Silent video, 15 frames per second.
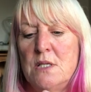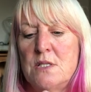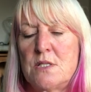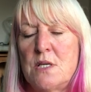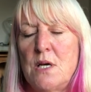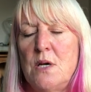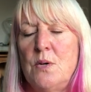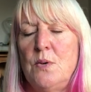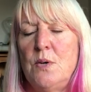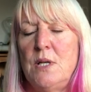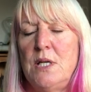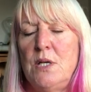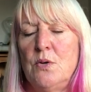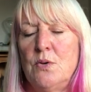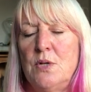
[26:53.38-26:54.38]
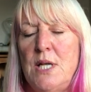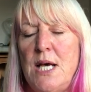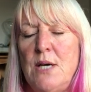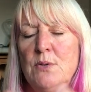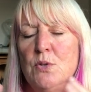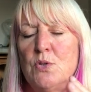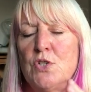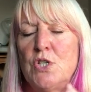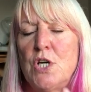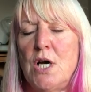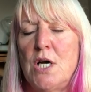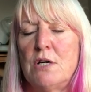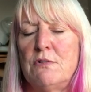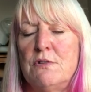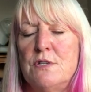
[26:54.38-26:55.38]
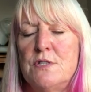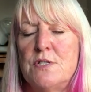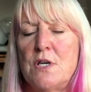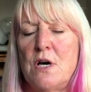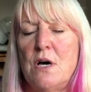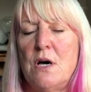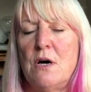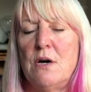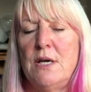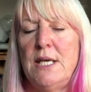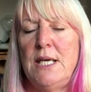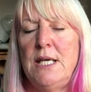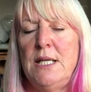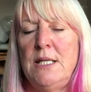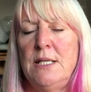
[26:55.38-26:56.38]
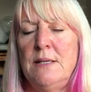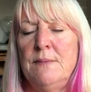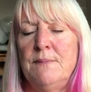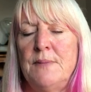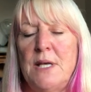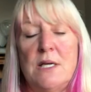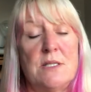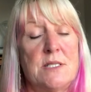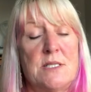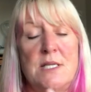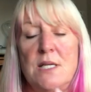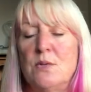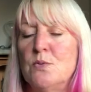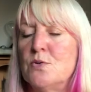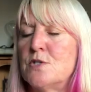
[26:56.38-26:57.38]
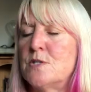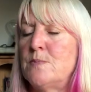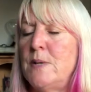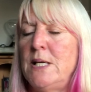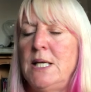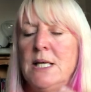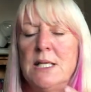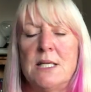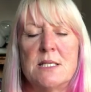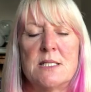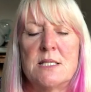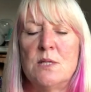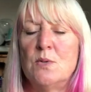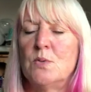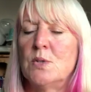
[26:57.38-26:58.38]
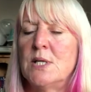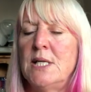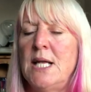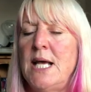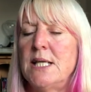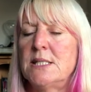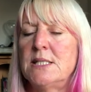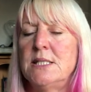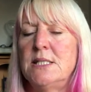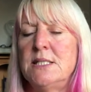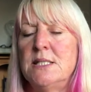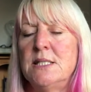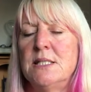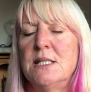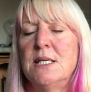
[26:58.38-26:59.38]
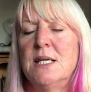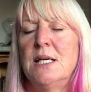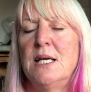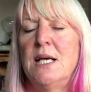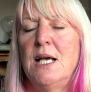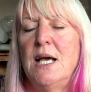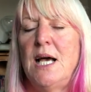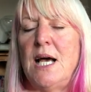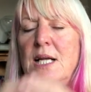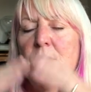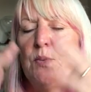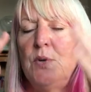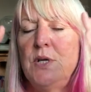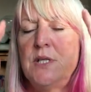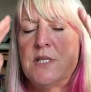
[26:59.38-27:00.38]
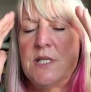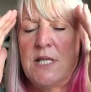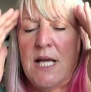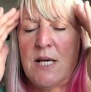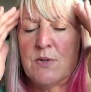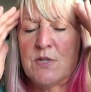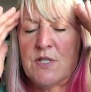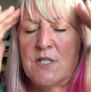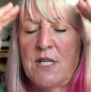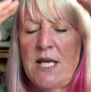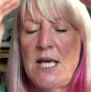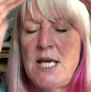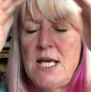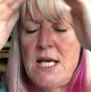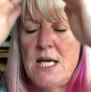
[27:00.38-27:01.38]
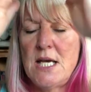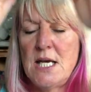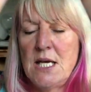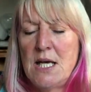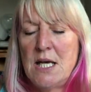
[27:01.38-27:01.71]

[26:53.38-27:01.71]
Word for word: So you're now, your chakras are in, they are still all spinning, they're still all connected, and I want you to now see